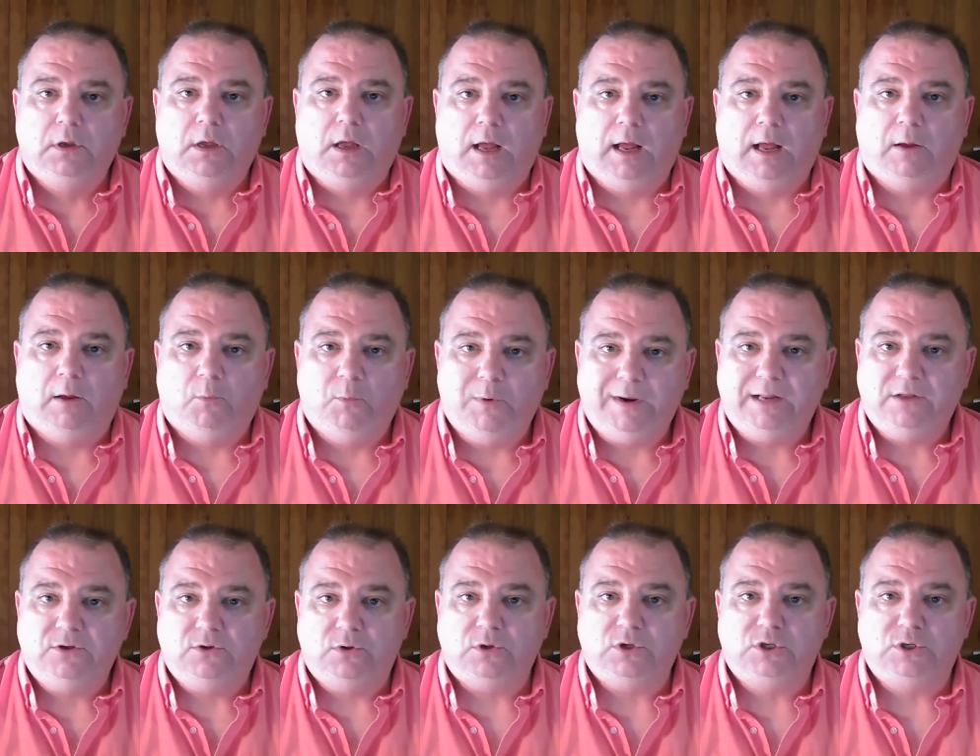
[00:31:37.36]
uh, went
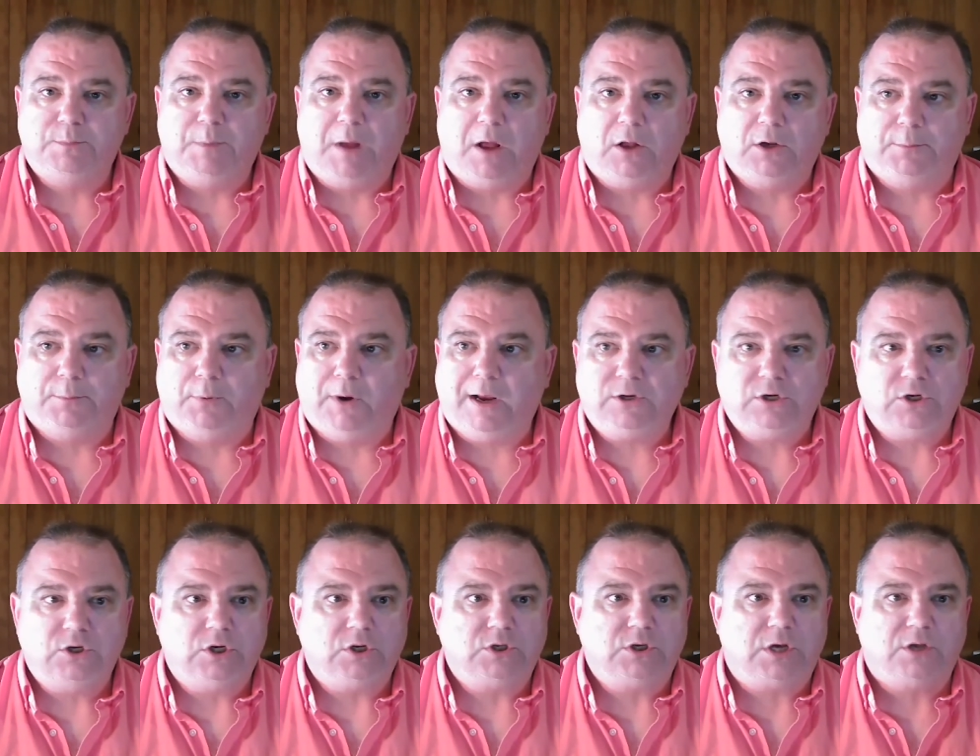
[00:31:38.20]
into a small
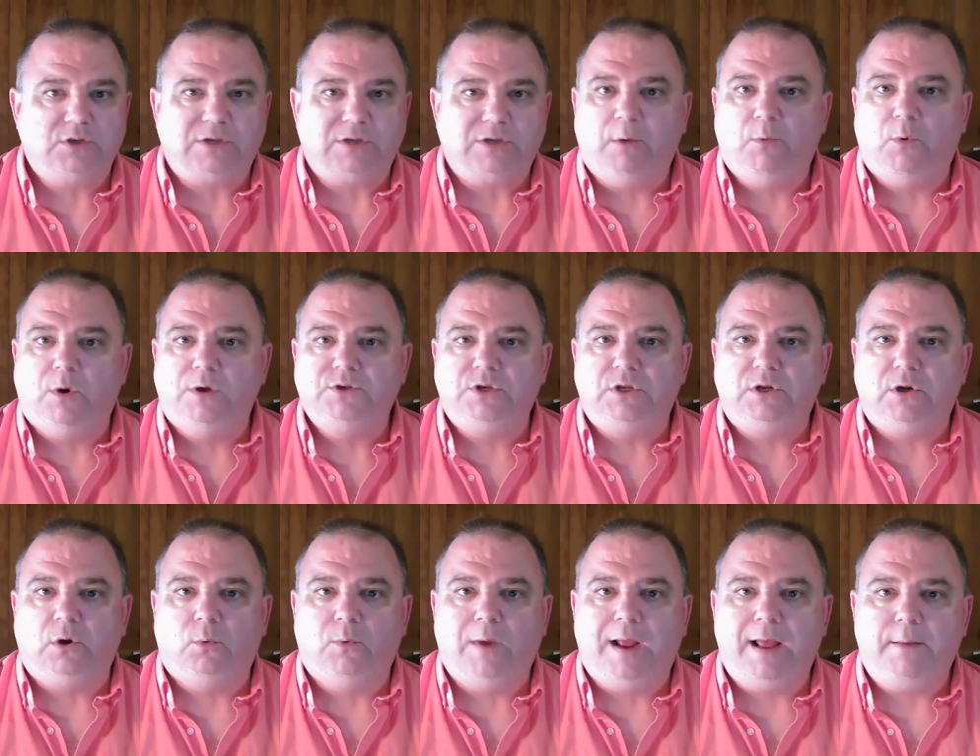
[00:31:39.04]
depression just because I
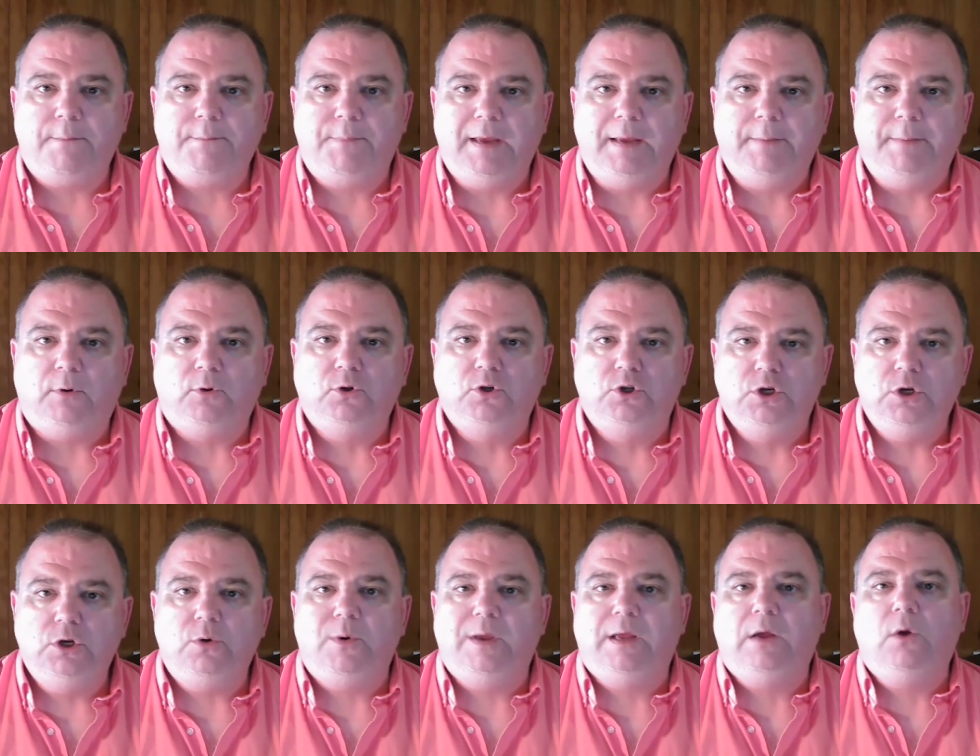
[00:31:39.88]
wasn't around people
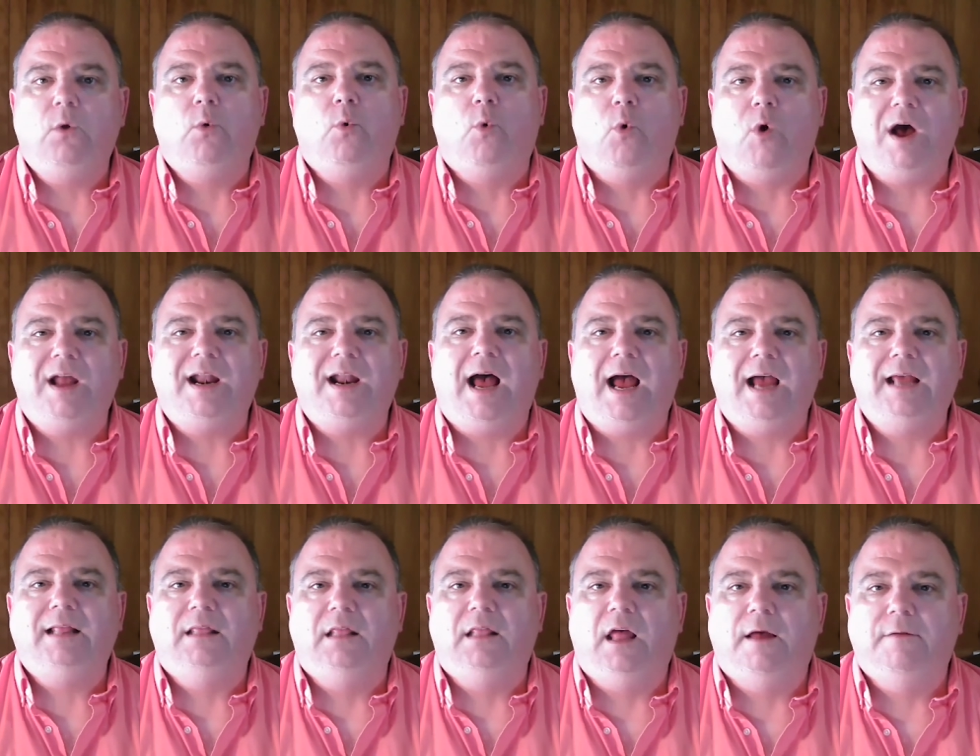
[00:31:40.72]
doing what
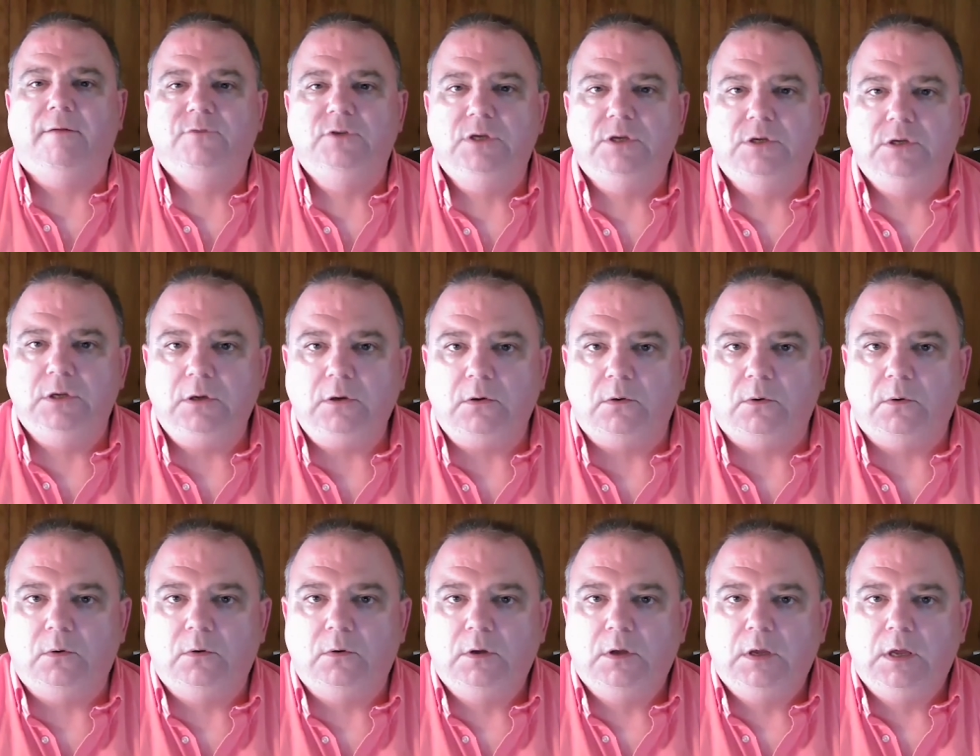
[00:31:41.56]
I love to do.